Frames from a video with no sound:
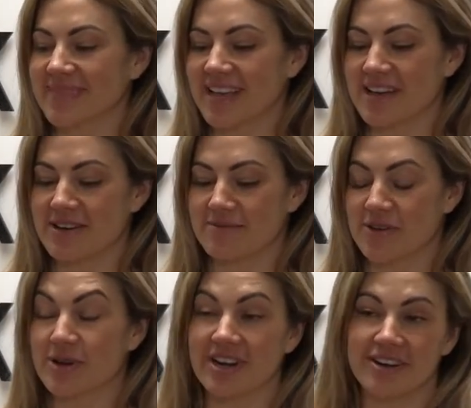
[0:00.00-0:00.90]
um,
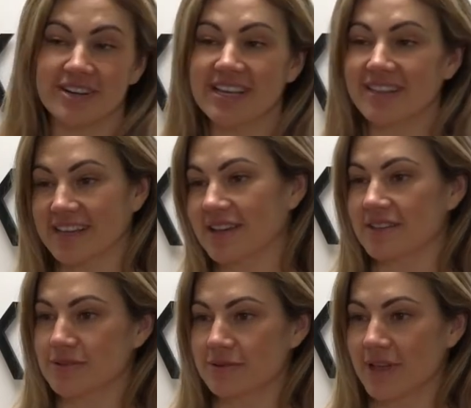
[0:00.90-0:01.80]
who had already like
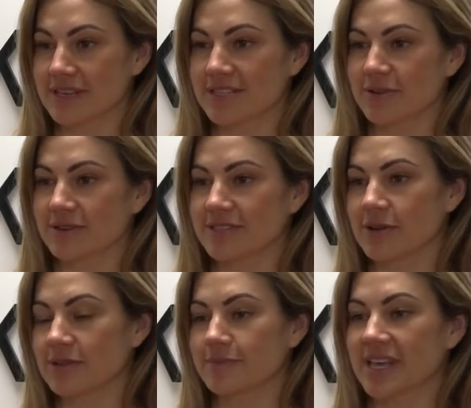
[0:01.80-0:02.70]
gone through law school
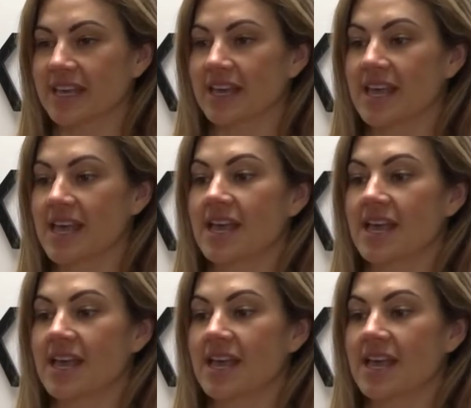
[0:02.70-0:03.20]
told me,